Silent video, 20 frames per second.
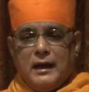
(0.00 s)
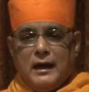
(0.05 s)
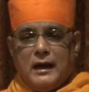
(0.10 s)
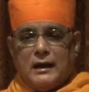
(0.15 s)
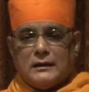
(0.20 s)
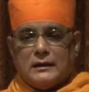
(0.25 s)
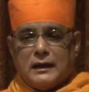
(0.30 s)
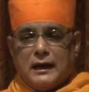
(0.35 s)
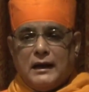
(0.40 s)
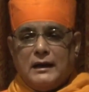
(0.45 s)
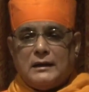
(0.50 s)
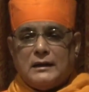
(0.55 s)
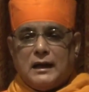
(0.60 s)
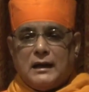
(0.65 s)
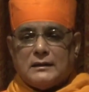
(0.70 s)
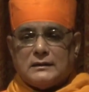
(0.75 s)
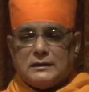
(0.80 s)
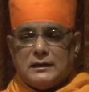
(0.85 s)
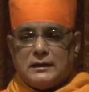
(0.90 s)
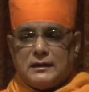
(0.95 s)
and the right
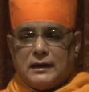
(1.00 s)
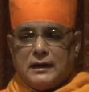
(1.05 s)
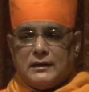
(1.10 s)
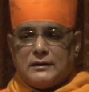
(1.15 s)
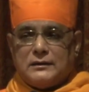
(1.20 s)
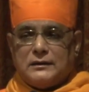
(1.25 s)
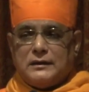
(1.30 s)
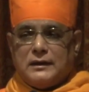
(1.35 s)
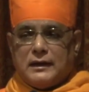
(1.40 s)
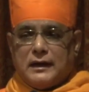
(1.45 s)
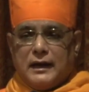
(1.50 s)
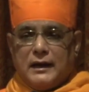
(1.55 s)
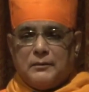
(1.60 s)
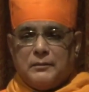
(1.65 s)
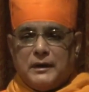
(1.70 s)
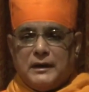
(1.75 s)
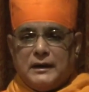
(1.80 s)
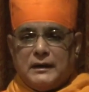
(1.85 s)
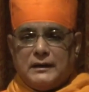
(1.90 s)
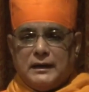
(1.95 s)
concentration, the right
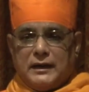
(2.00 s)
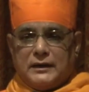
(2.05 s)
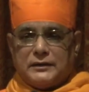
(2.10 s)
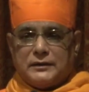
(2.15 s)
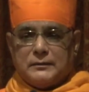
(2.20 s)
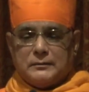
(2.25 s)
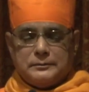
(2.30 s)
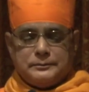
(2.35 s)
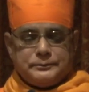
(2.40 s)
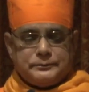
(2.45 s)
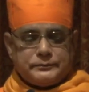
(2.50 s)
meditation.